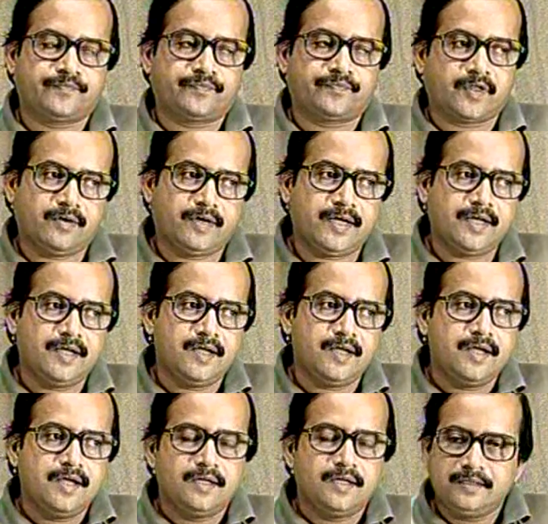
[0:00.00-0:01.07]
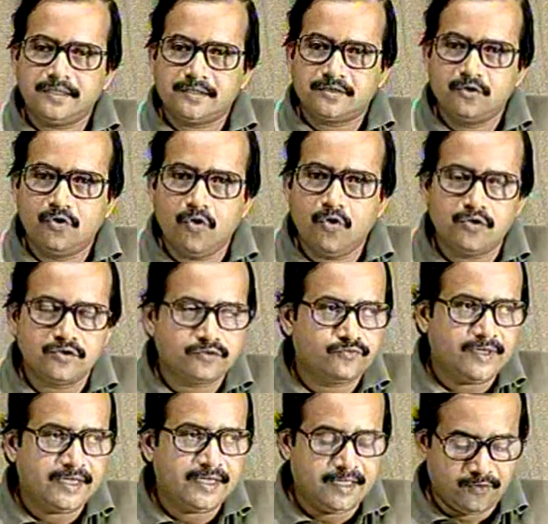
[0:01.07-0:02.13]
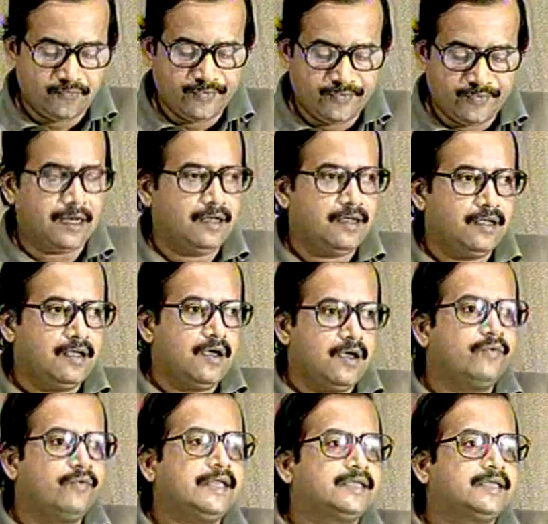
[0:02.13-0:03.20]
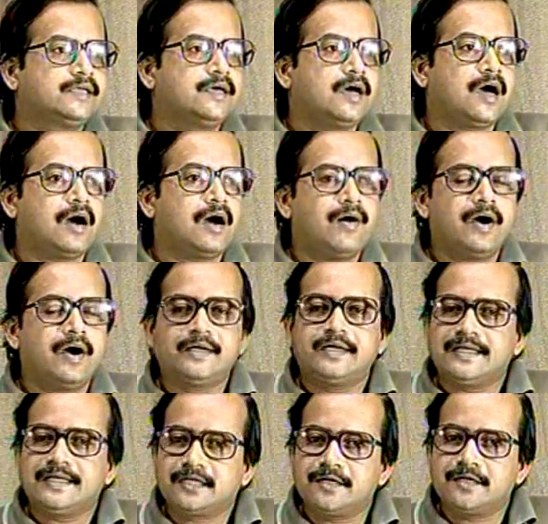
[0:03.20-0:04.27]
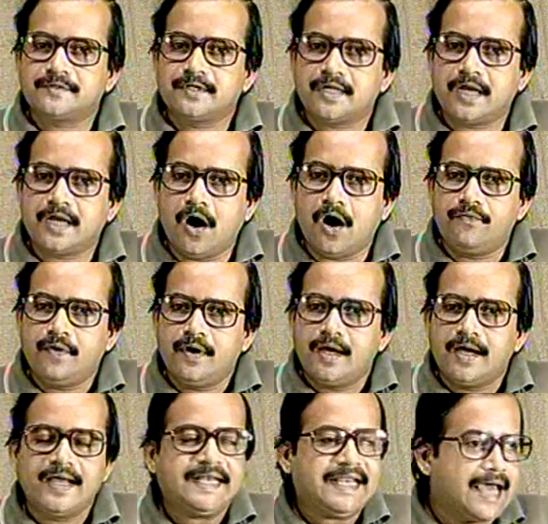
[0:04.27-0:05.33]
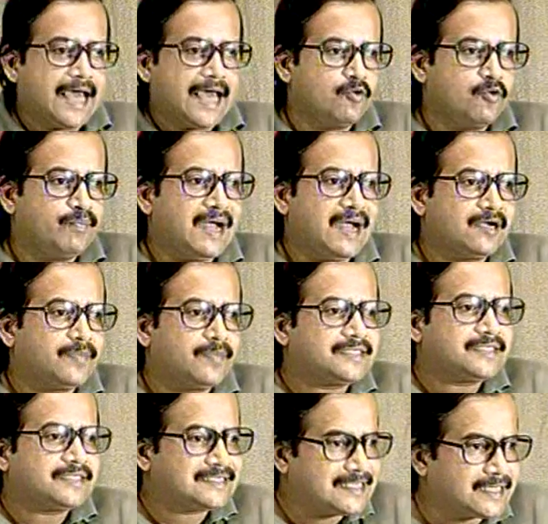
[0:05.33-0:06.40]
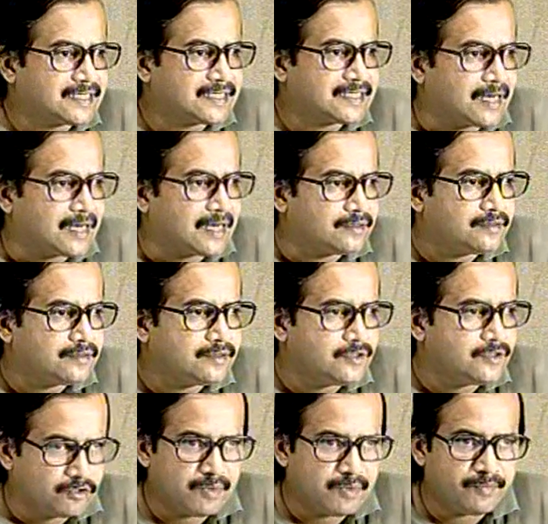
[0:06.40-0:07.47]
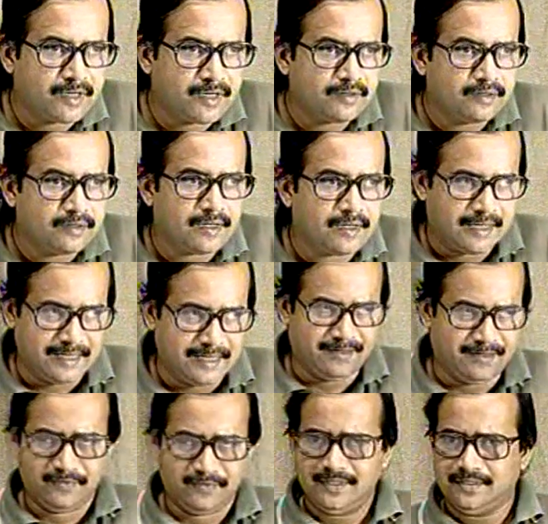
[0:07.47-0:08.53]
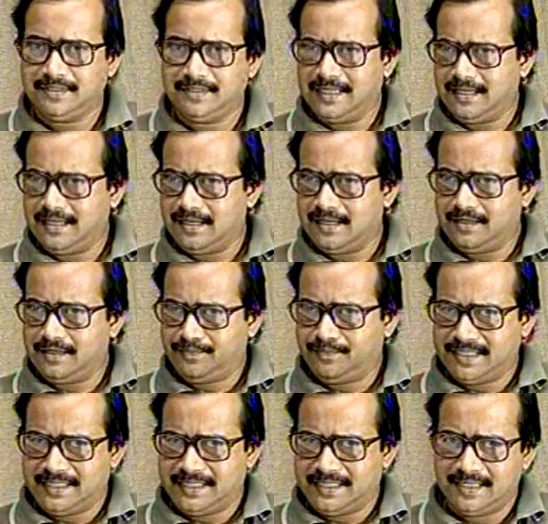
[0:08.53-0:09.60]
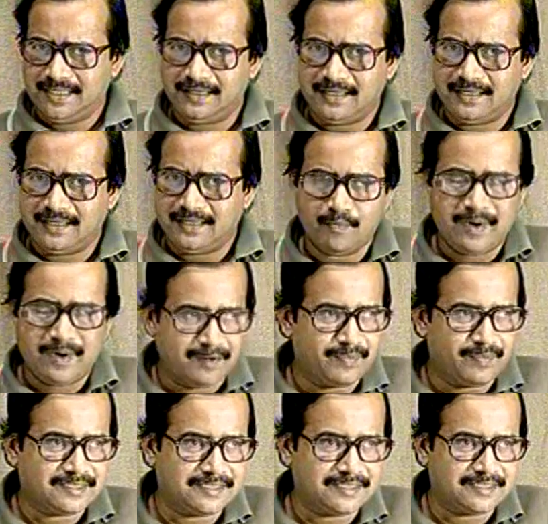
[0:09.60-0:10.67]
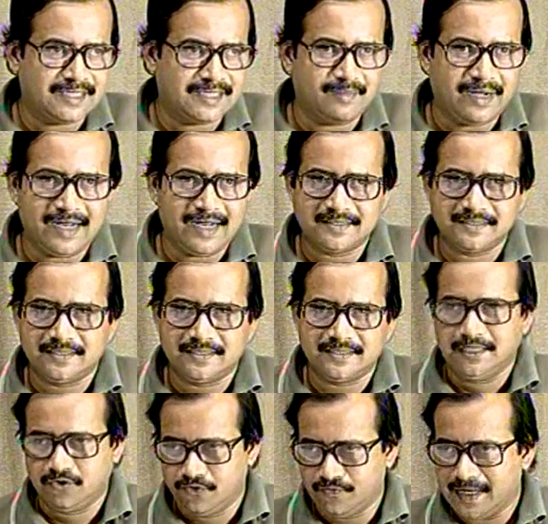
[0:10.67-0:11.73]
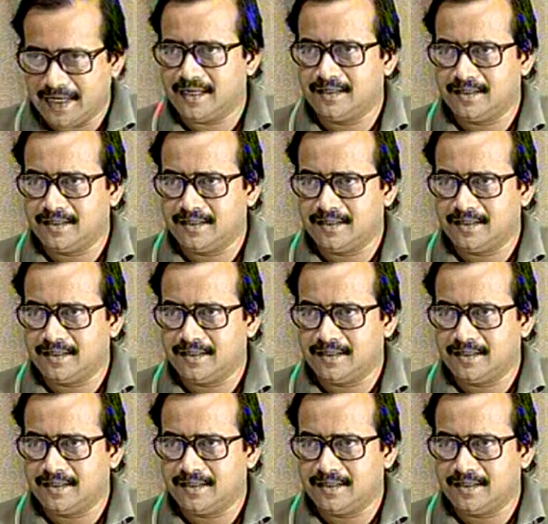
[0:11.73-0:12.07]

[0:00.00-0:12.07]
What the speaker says: Okay, this goes very well with our description of a narrow bandpass signal. You remember, we represented a narrow bandpass signal by its equivalent